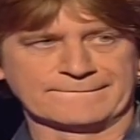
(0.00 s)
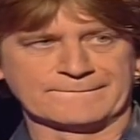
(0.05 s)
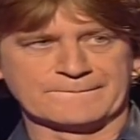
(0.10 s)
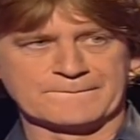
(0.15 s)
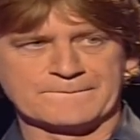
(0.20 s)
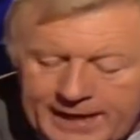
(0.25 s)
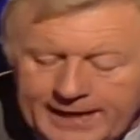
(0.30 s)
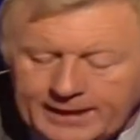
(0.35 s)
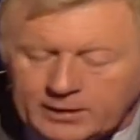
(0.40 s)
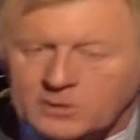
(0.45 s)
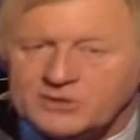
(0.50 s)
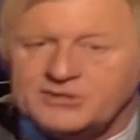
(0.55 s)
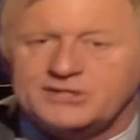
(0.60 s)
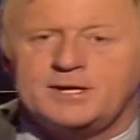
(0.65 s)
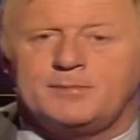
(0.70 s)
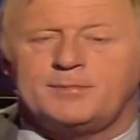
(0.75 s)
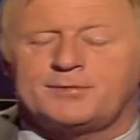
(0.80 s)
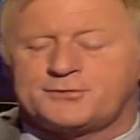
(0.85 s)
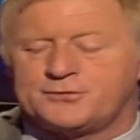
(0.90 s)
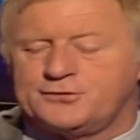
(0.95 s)
OK, question
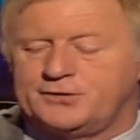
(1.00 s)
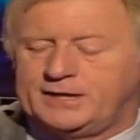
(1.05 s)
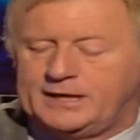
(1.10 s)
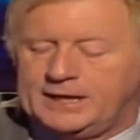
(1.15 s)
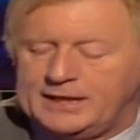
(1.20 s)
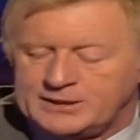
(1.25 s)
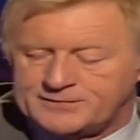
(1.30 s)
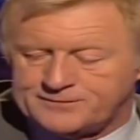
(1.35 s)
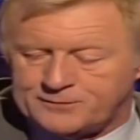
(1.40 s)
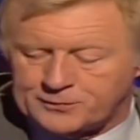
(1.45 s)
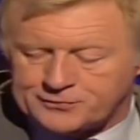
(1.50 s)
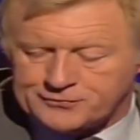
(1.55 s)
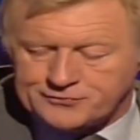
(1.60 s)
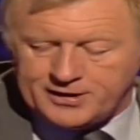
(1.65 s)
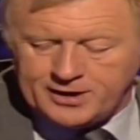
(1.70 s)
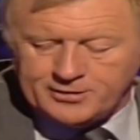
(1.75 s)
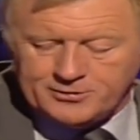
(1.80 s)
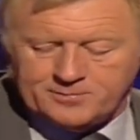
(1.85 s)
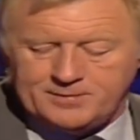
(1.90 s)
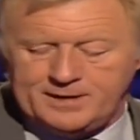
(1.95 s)
number three is for
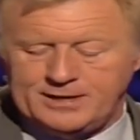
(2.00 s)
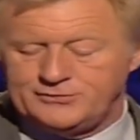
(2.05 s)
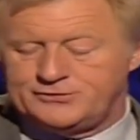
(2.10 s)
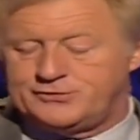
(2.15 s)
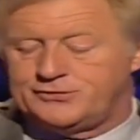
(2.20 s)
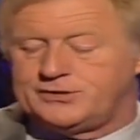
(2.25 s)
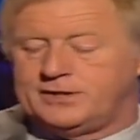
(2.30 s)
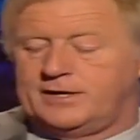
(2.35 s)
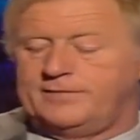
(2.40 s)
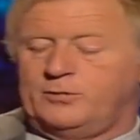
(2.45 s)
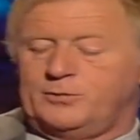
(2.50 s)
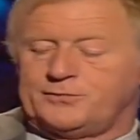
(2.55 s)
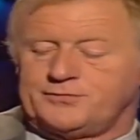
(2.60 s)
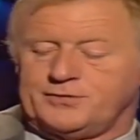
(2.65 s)
£300. You still have all